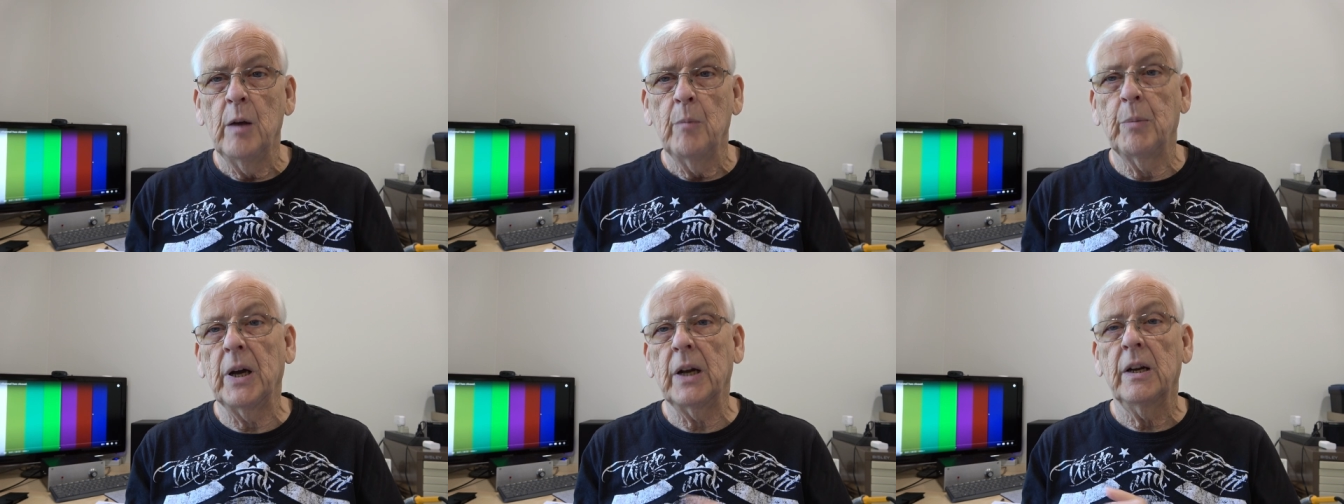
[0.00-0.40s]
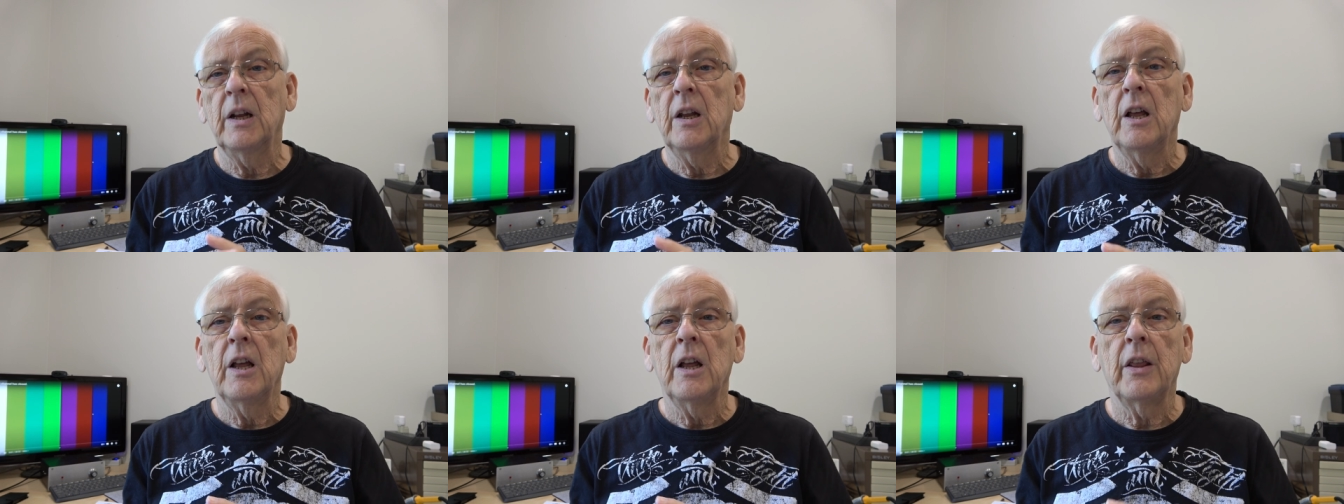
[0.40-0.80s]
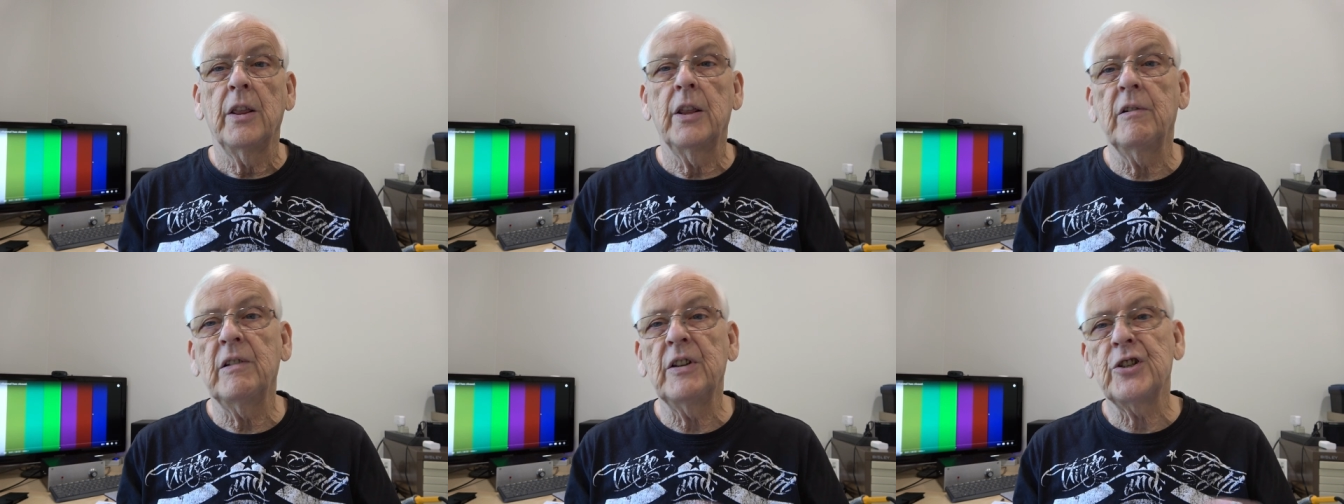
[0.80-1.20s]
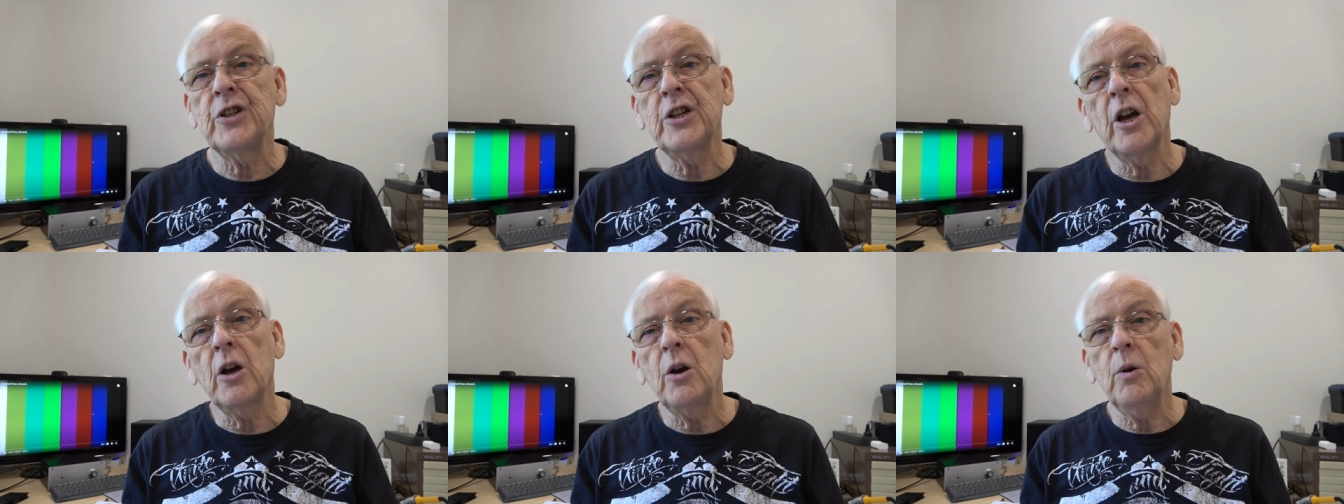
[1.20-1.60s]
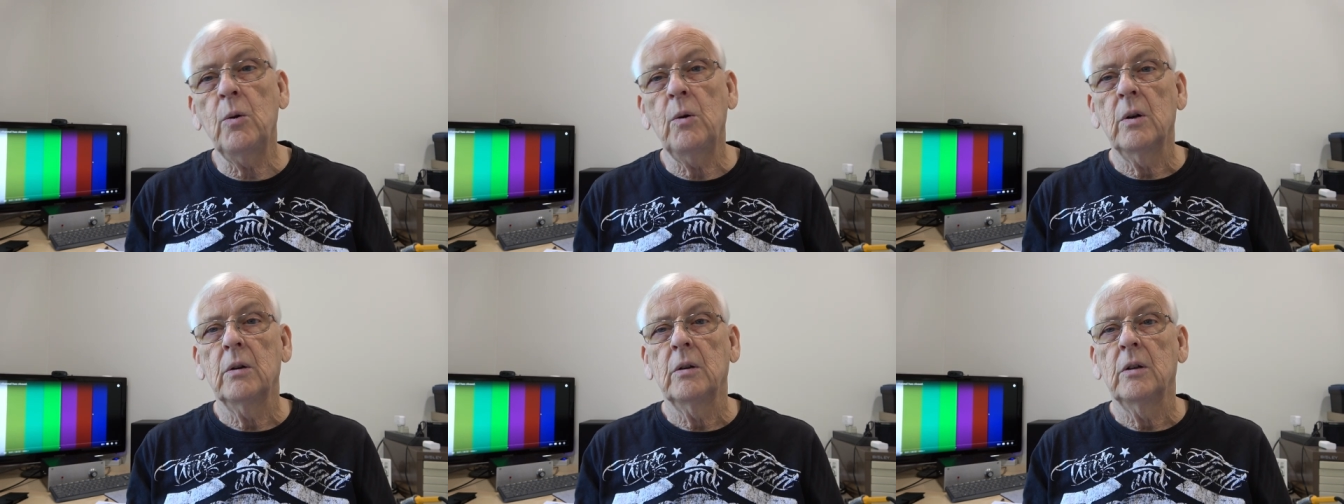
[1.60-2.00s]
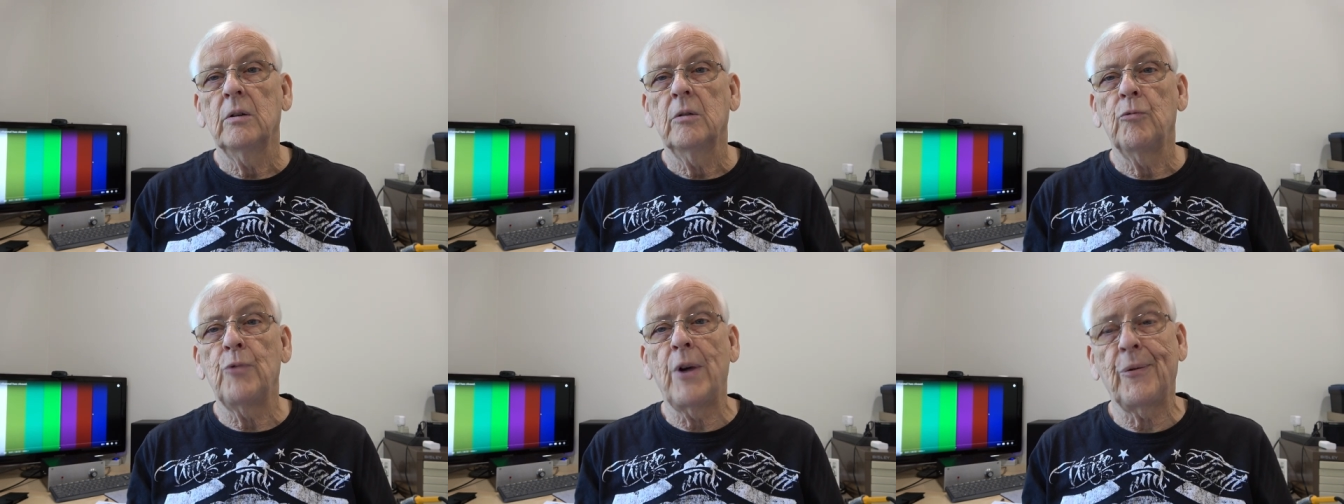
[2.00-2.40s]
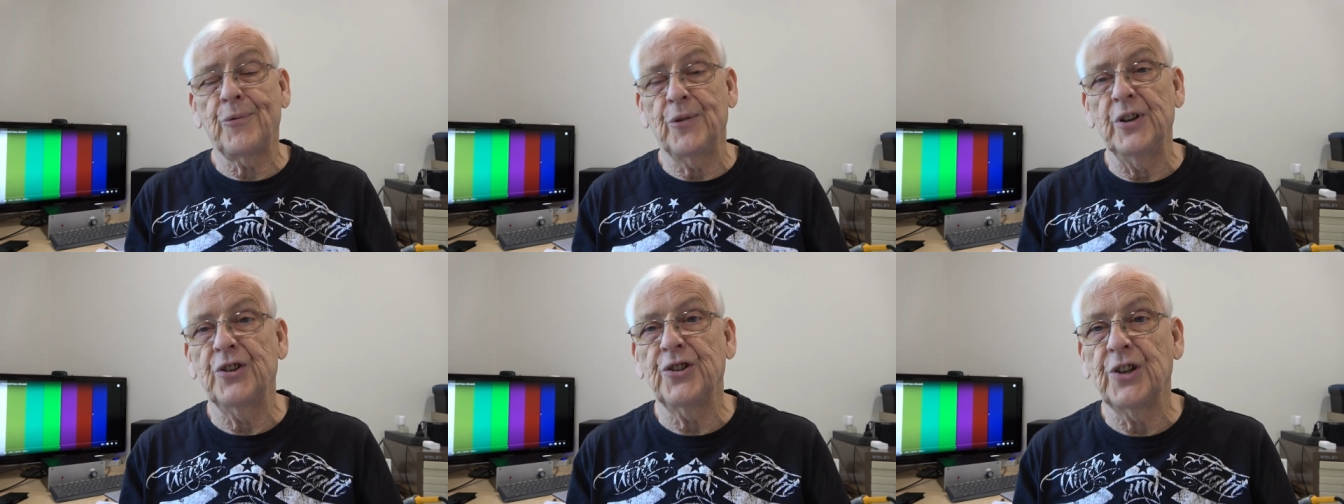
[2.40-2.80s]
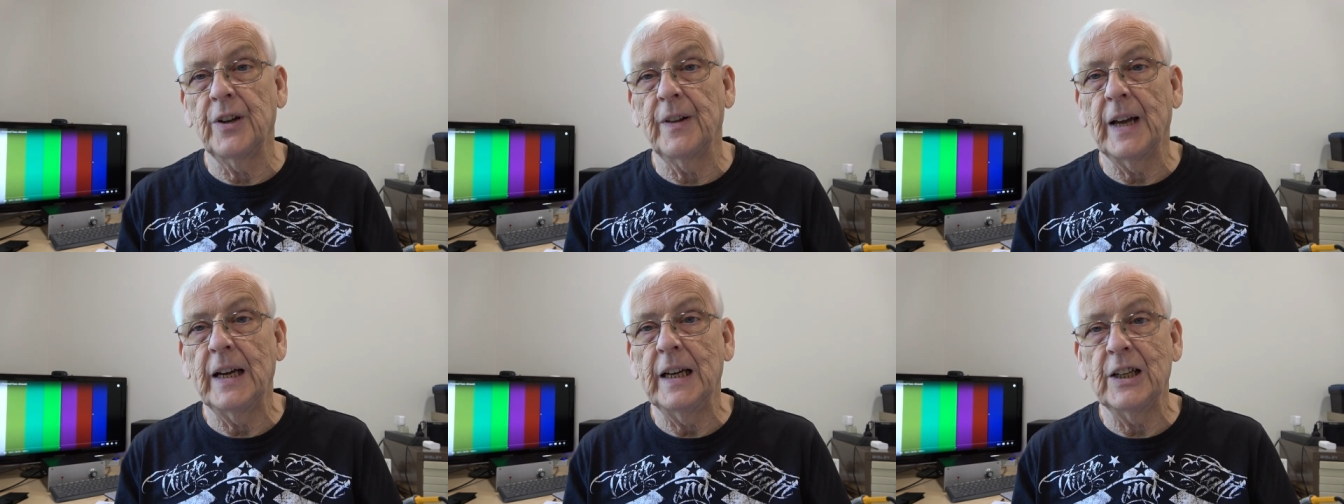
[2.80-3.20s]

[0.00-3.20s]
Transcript: But there is no reference to that.